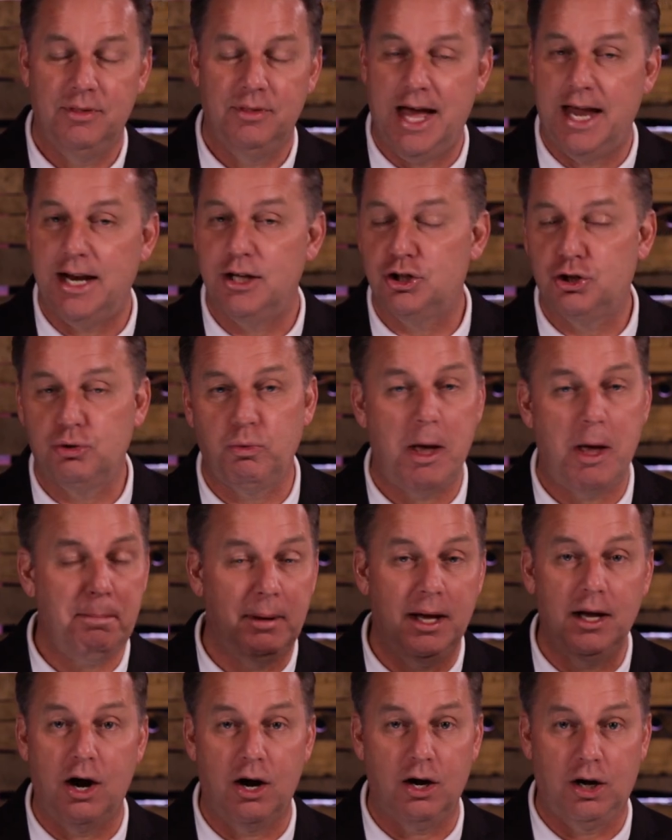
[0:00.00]
that is
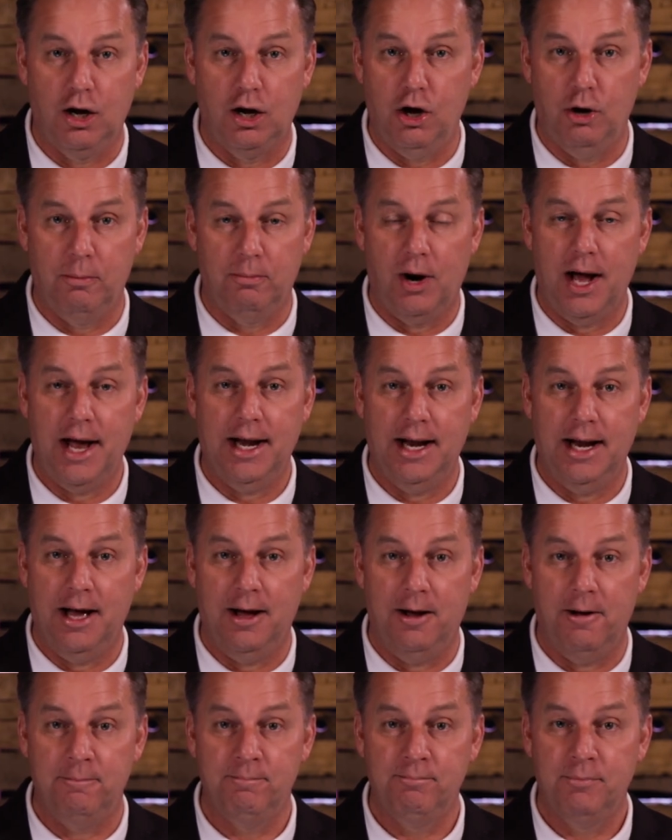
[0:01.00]
sweeping our globe right
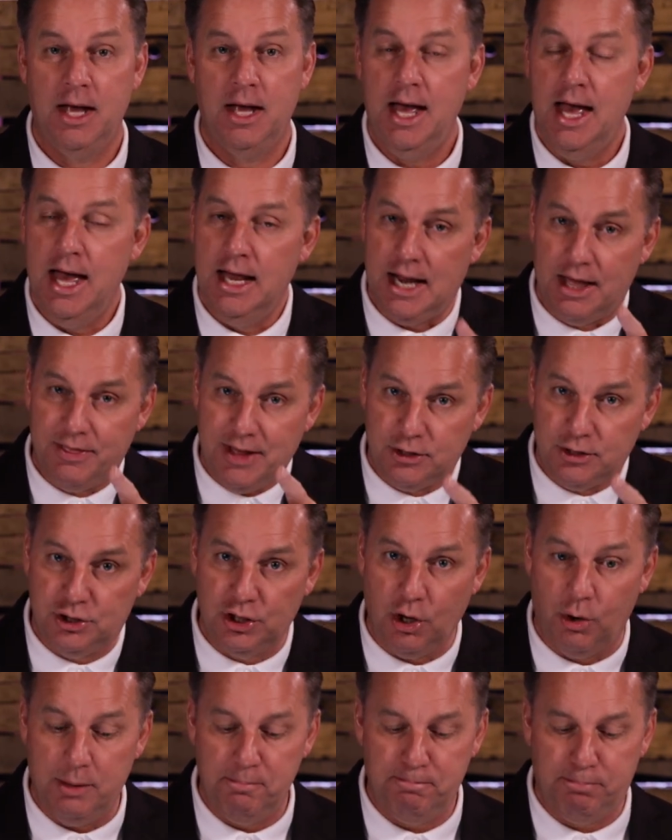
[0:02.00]
now. Now, that's
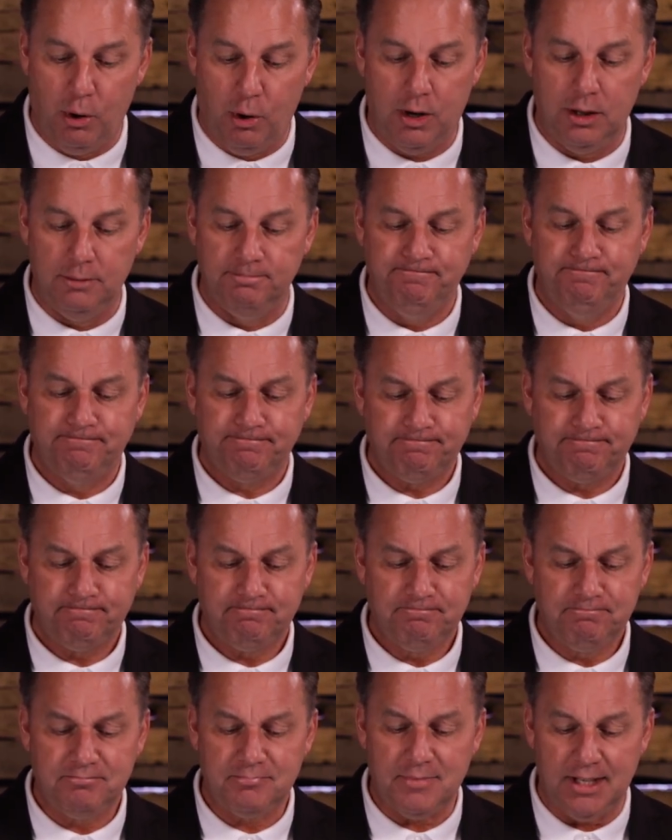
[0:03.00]
so important
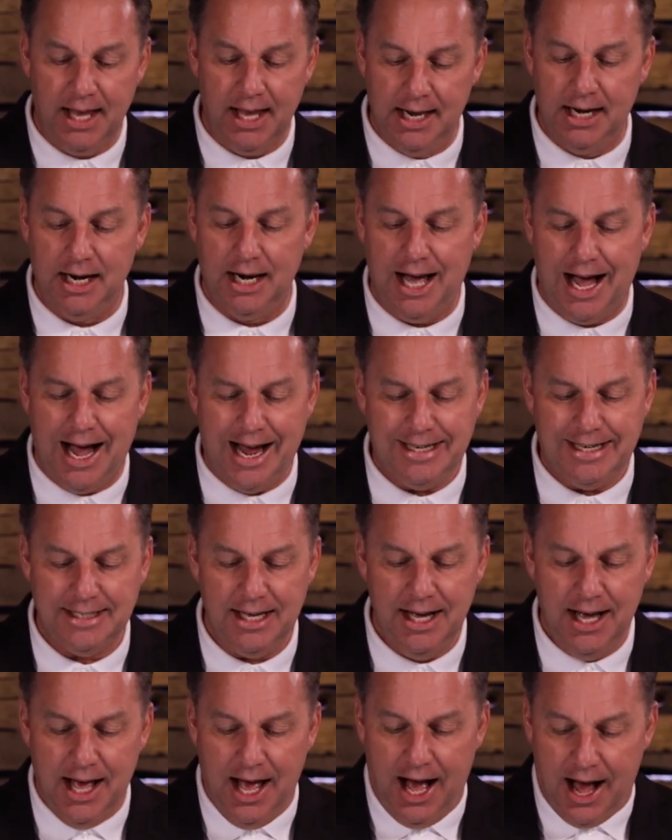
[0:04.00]
in light
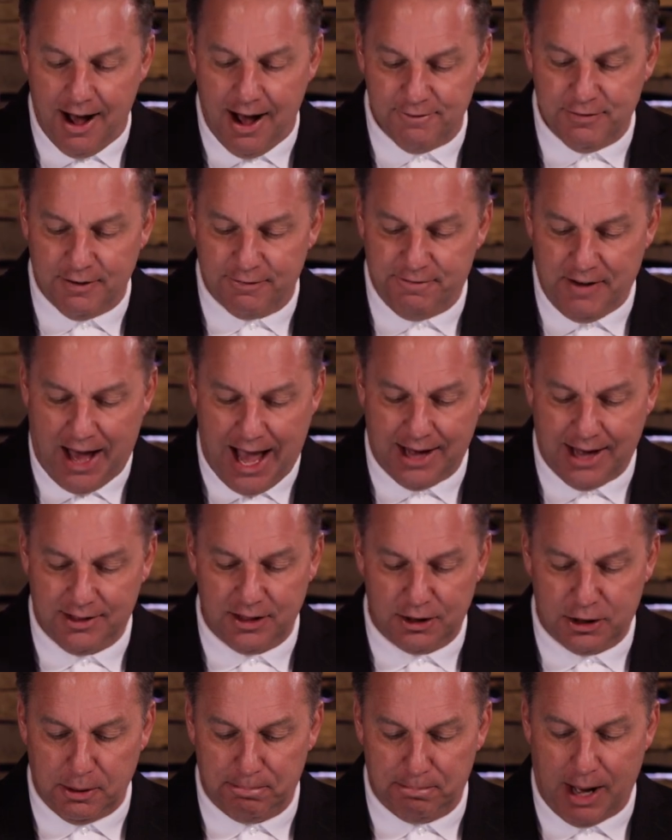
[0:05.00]
of the
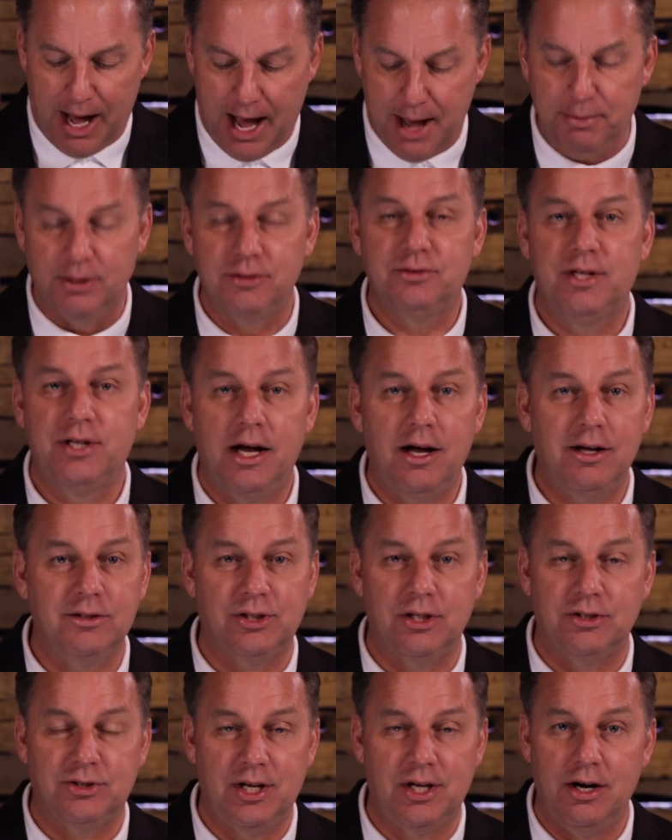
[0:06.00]
fact that the Bible
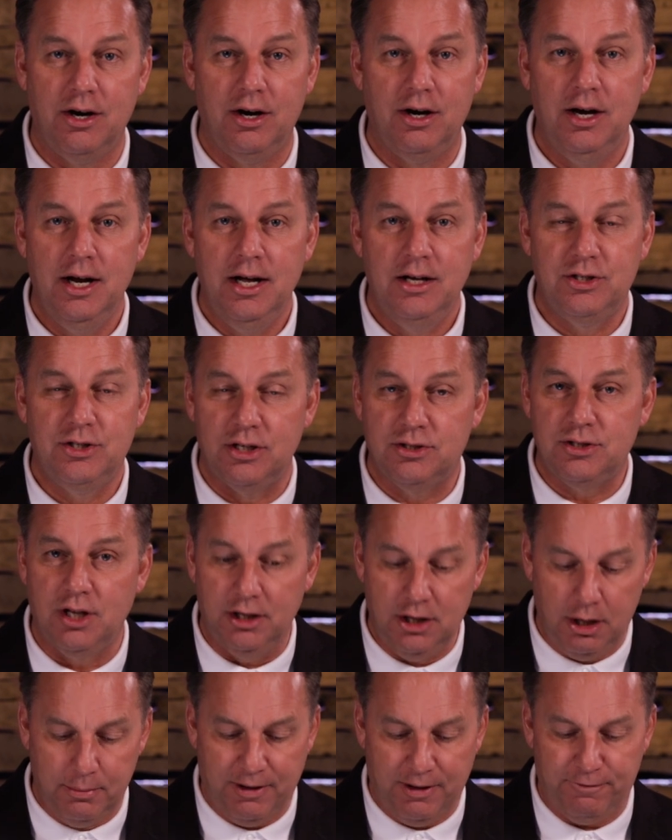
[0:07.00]
tells us here just a
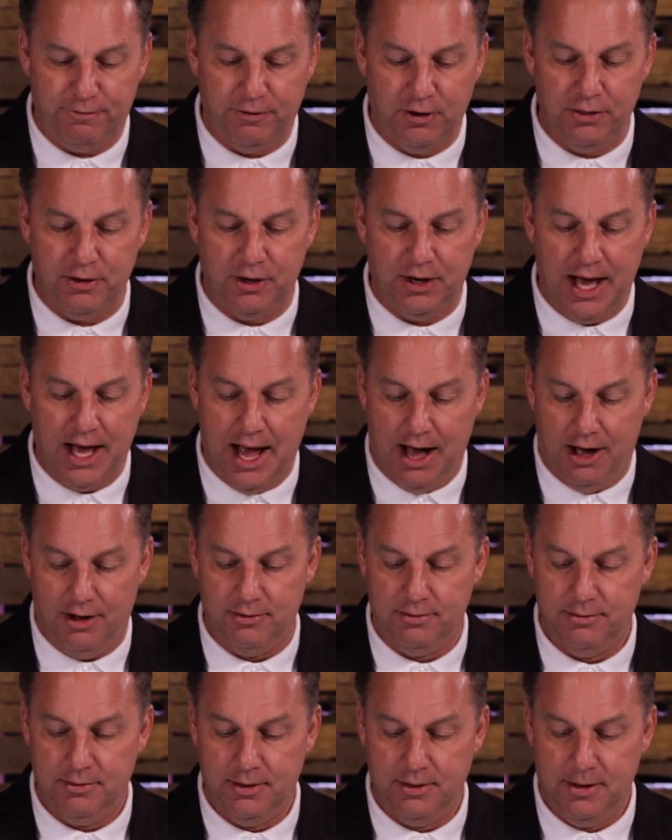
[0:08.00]
little bit further
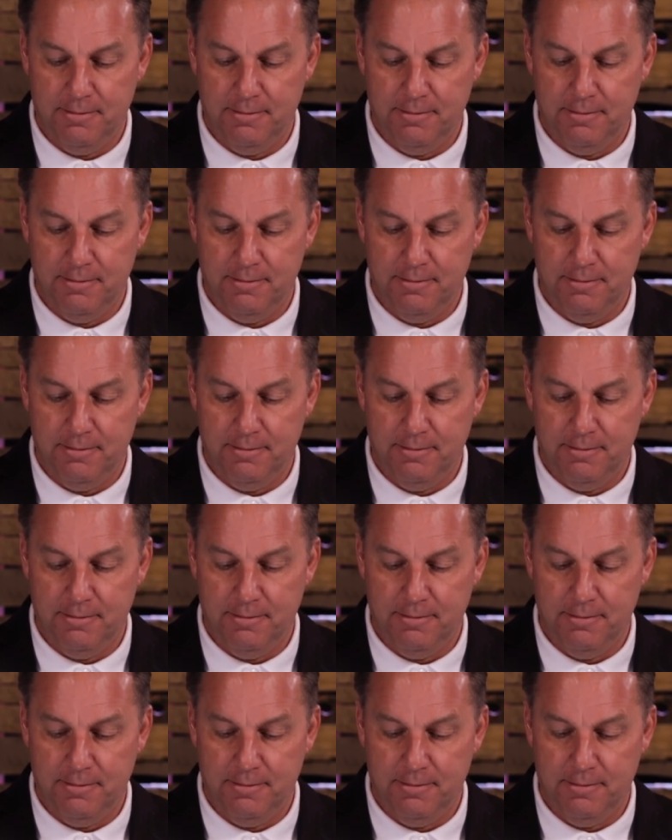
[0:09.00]
down